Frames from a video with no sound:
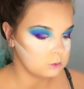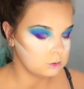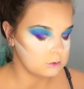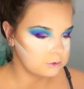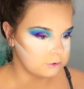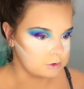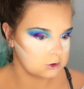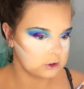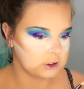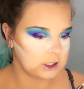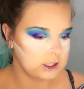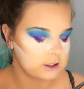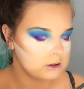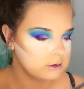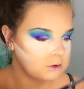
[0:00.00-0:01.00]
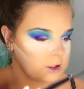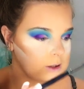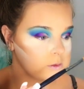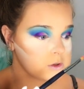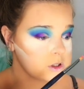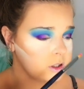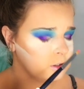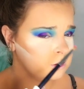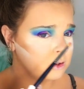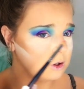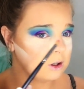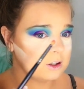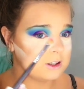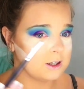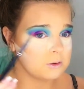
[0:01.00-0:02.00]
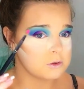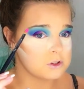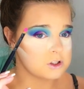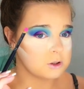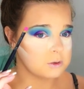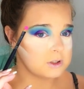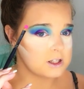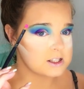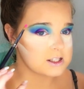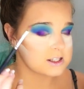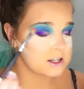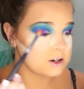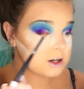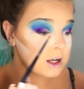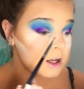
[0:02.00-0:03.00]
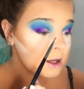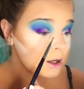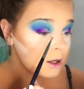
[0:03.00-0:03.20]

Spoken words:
Oofed. Okay, that was a lot. That was so unnecessary.